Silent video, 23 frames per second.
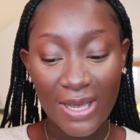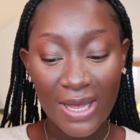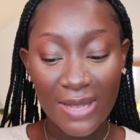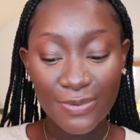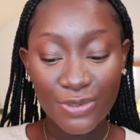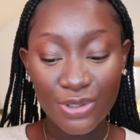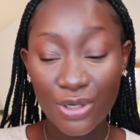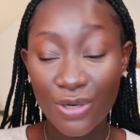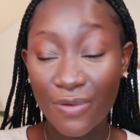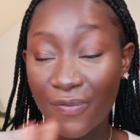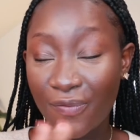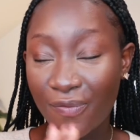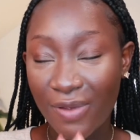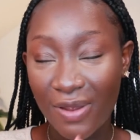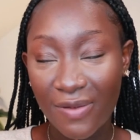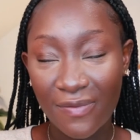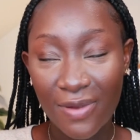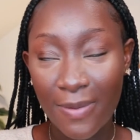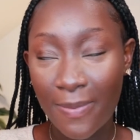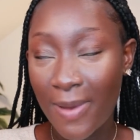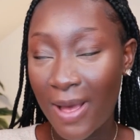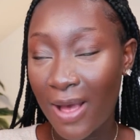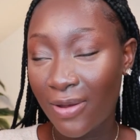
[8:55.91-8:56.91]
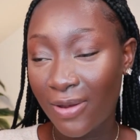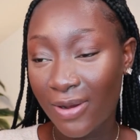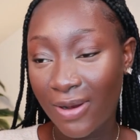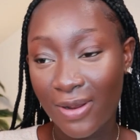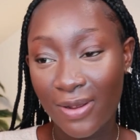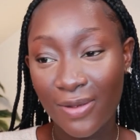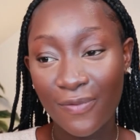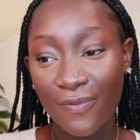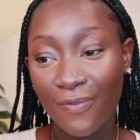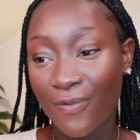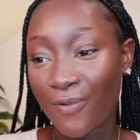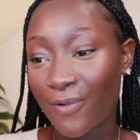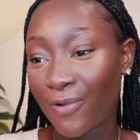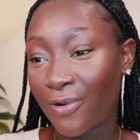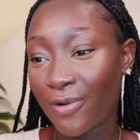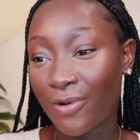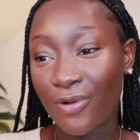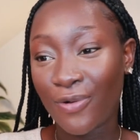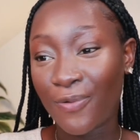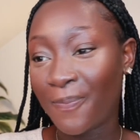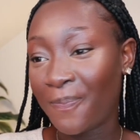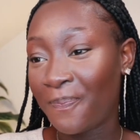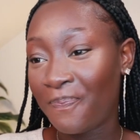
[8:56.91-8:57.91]
absolute favorite powder
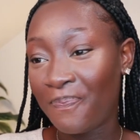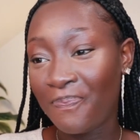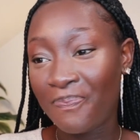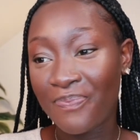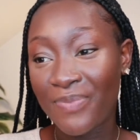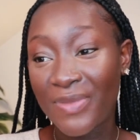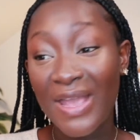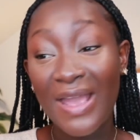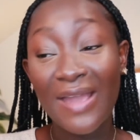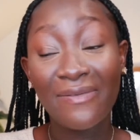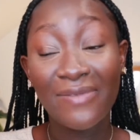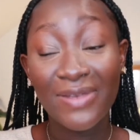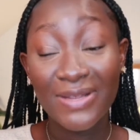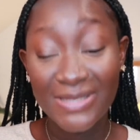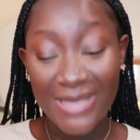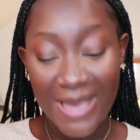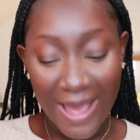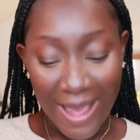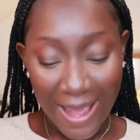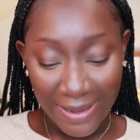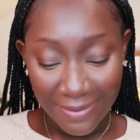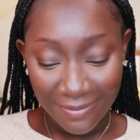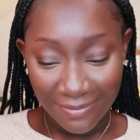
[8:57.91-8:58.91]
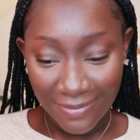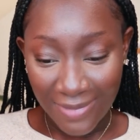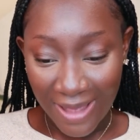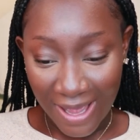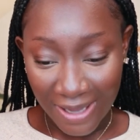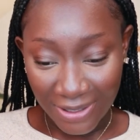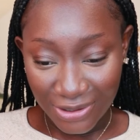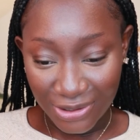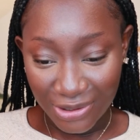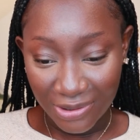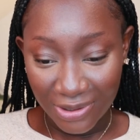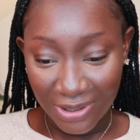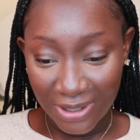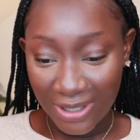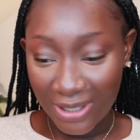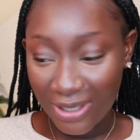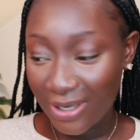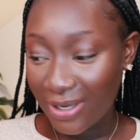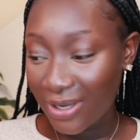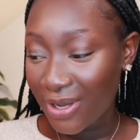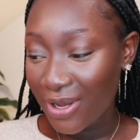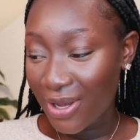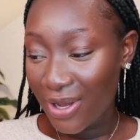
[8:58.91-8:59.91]
for every time,
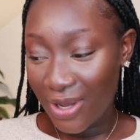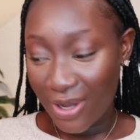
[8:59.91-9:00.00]
actually.